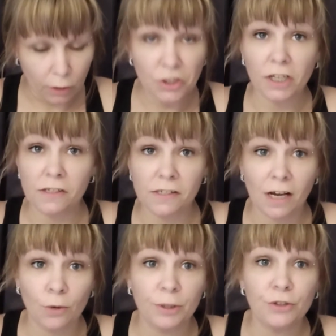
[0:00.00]
Chances
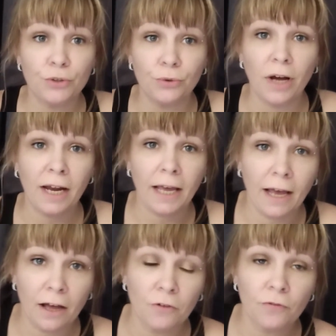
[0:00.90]
are we do not
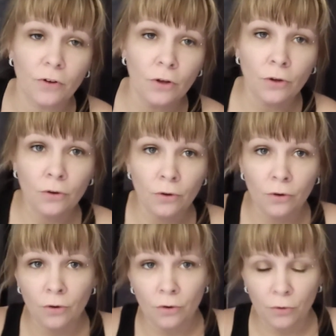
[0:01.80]
have
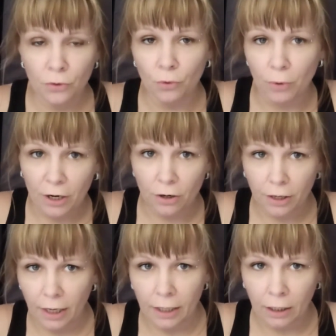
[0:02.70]
the
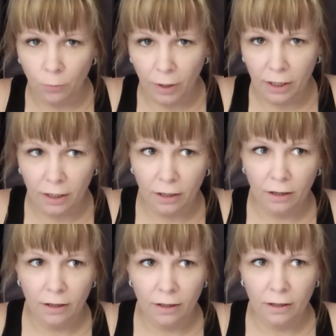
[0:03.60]
record anyway
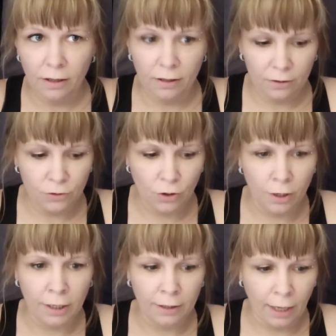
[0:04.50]

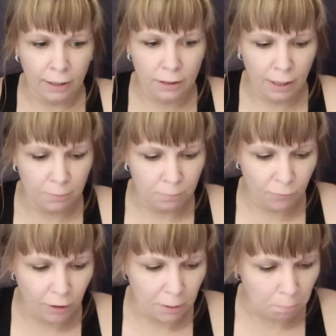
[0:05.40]
during that time
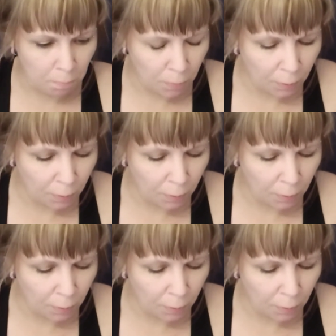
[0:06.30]
frame.